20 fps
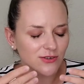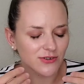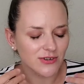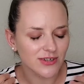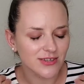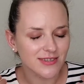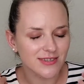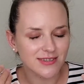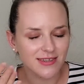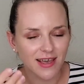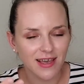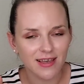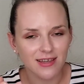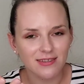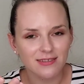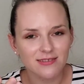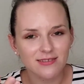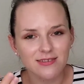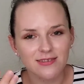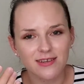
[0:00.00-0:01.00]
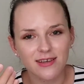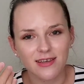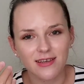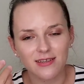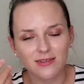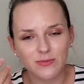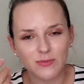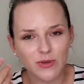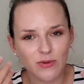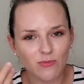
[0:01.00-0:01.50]
scent,
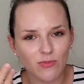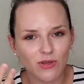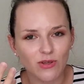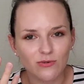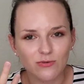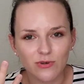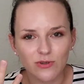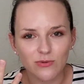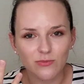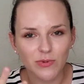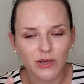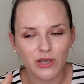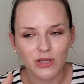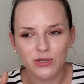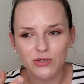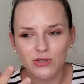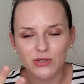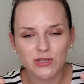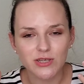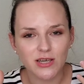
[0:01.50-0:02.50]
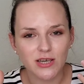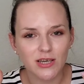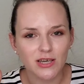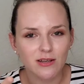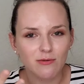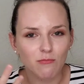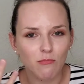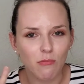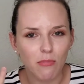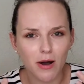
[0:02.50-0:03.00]
and maybe it will make your
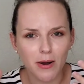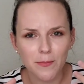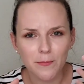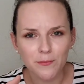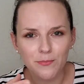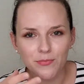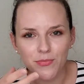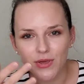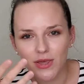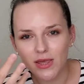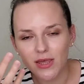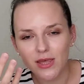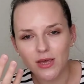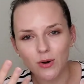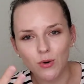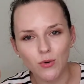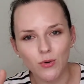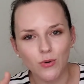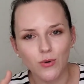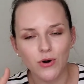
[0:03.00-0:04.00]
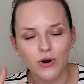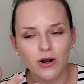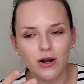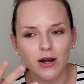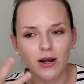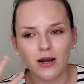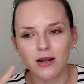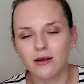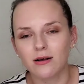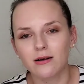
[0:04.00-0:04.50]
skin bumpy
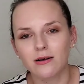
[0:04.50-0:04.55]
or